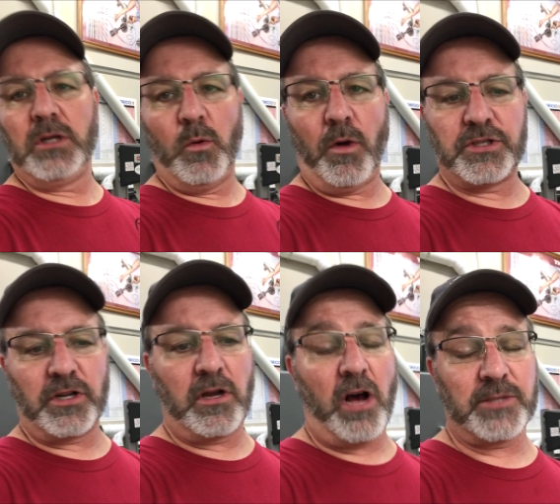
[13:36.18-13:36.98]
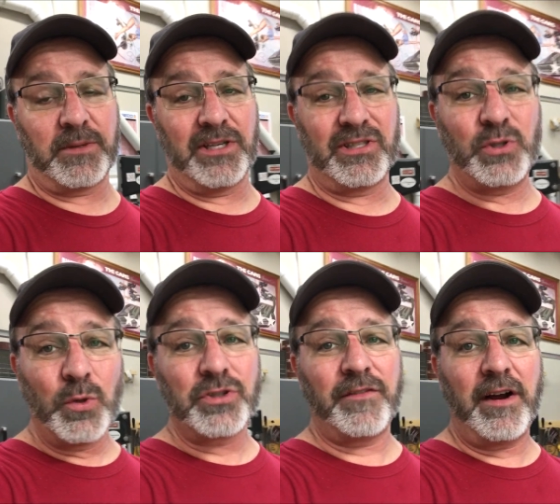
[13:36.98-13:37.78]
you know, what it's going to cost, because the
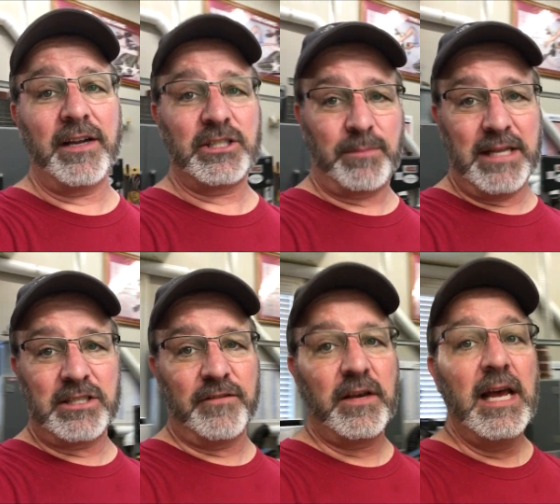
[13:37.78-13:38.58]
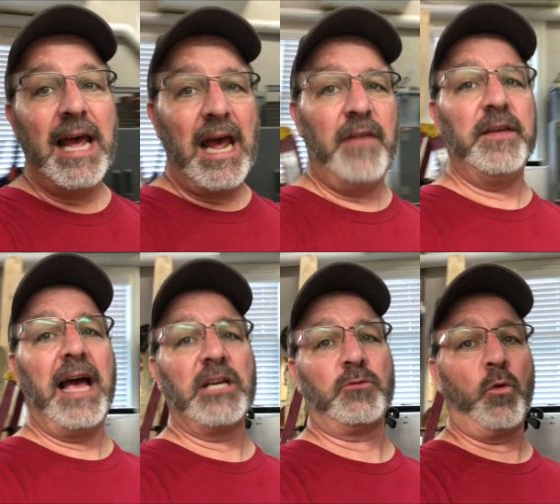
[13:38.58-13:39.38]
tools are very expensive and
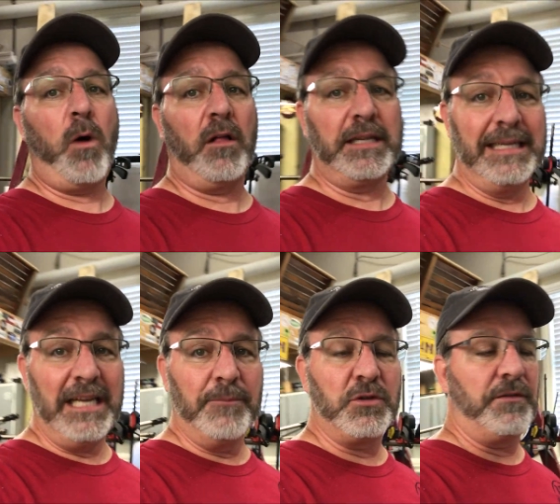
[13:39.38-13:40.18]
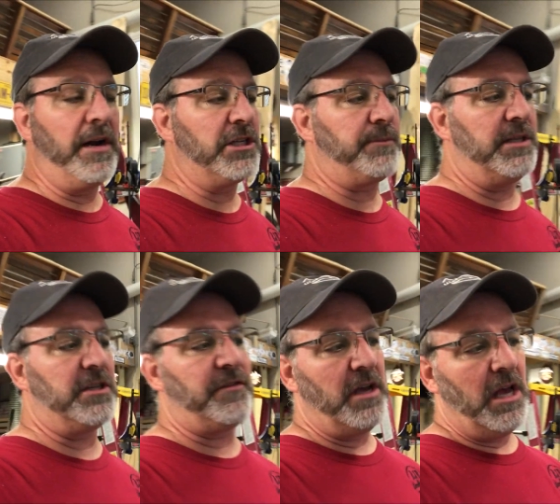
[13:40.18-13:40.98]
the actual quality nibs are very
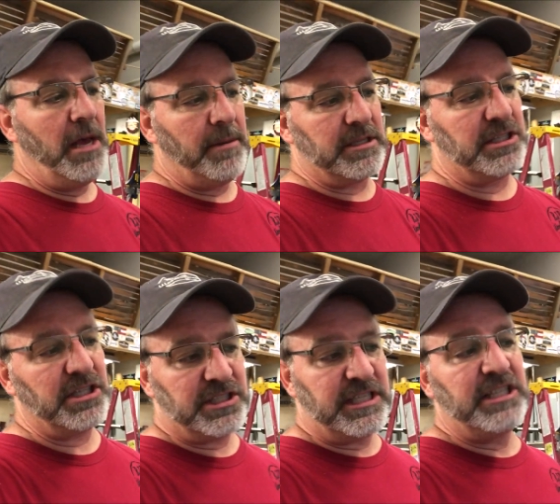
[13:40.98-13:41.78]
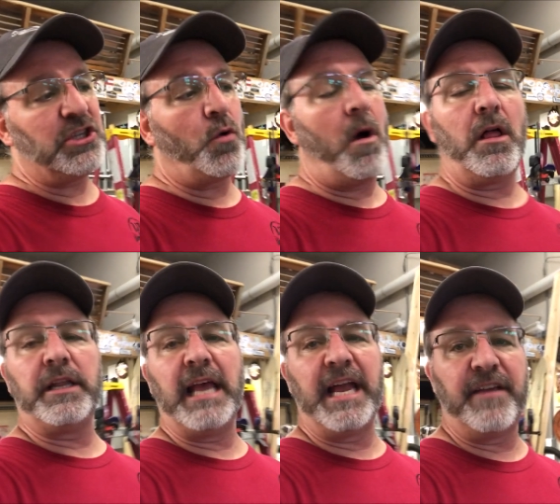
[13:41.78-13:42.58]
expensive. But this is decent
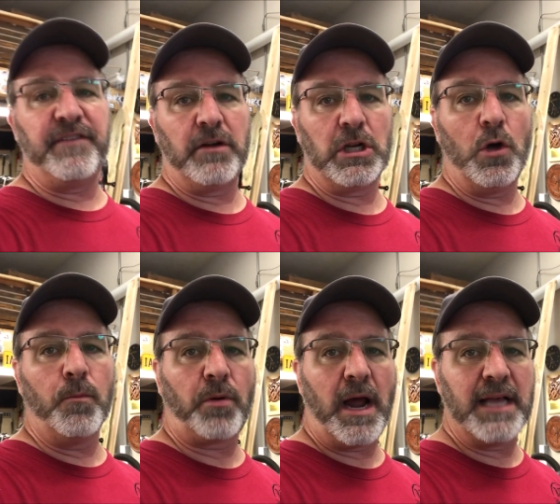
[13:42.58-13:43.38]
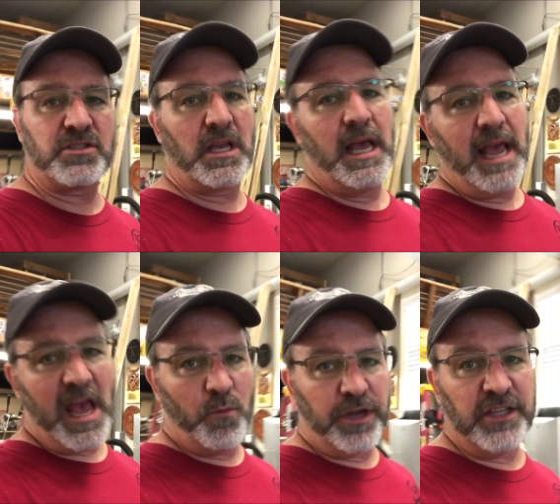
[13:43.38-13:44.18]
quality at a very low price,
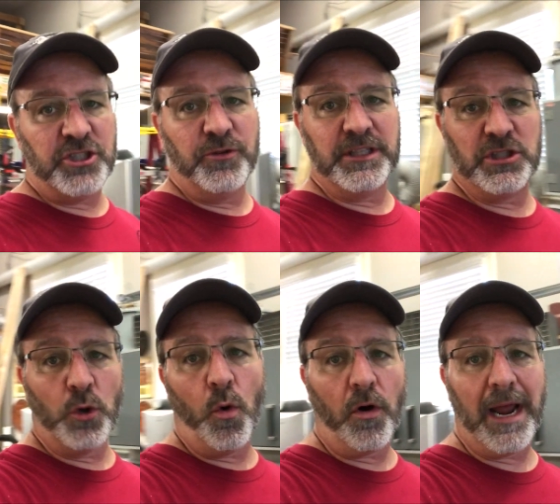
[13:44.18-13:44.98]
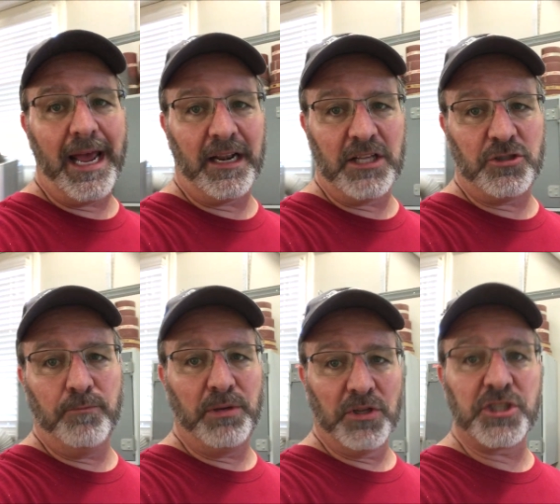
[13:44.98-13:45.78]
and will get you in the door and let
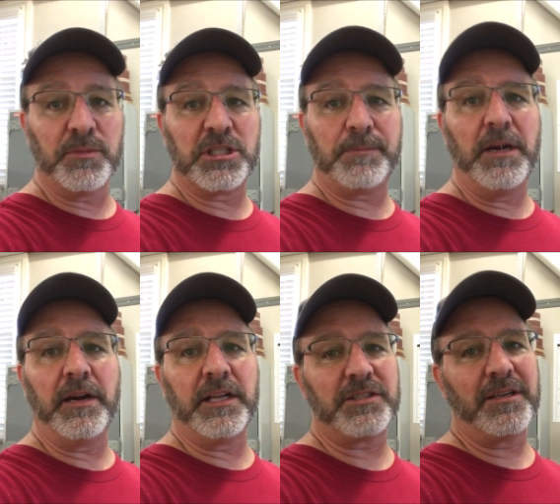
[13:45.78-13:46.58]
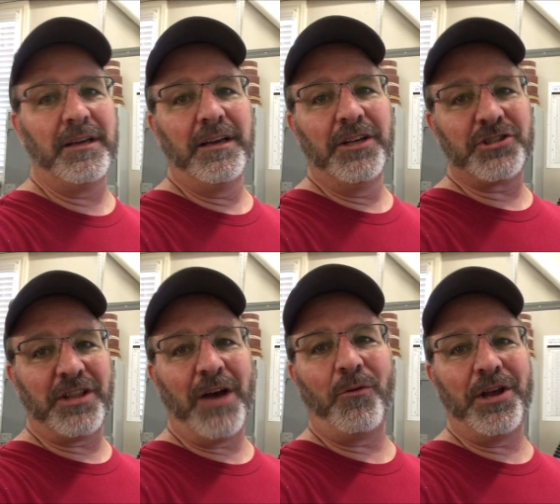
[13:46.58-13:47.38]
you build some experience.
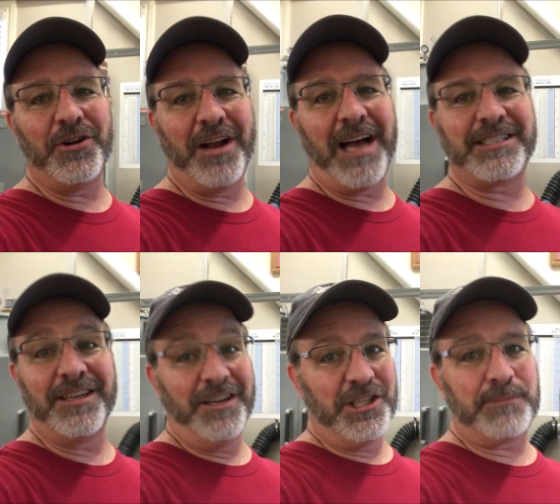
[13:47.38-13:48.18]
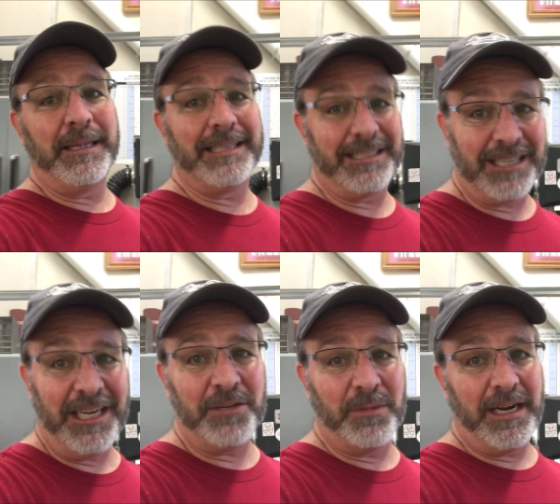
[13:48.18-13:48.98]
So that way you're not spending a
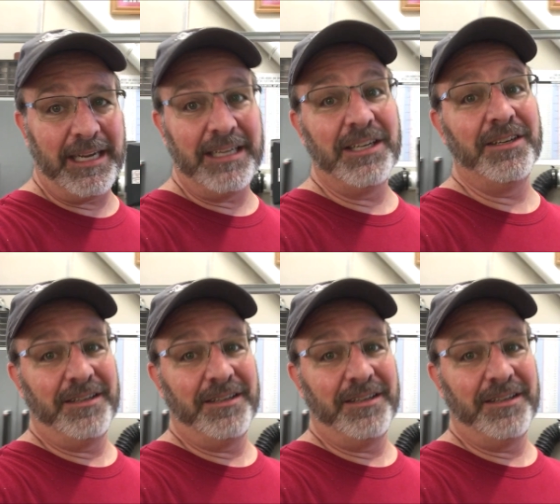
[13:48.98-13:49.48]
ton of money,